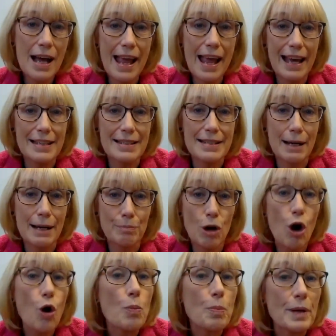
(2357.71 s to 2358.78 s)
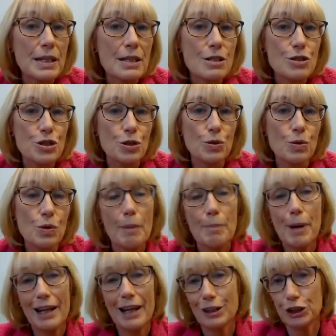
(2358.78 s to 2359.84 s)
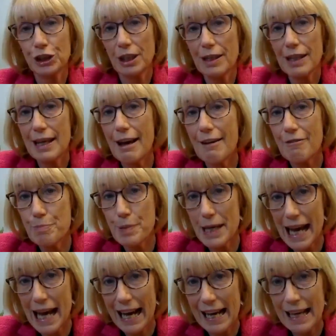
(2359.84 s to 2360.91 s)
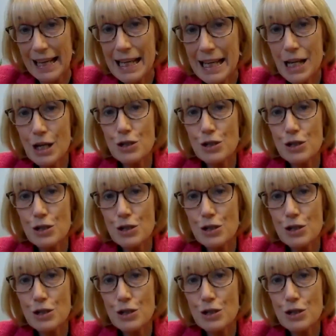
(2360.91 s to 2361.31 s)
and open to abolishing the FBI.